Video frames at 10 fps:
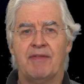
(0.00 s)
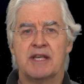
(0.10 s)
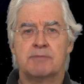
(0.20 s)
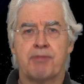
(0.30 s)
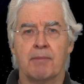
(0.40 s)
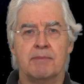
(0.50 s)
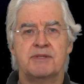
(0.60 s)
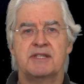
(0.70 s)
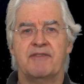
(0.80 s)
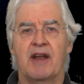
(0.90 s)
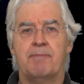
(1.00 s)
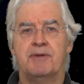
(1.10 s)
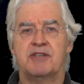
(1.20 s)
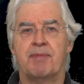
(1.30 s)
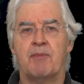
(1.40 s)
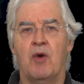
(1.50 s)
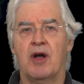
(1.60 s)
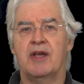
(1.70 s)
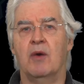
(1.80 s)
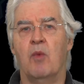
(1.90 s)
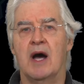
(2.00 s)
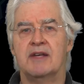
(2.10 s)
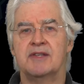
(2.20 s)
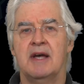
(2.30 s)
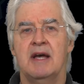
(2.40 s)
these problems, developers have been working on ways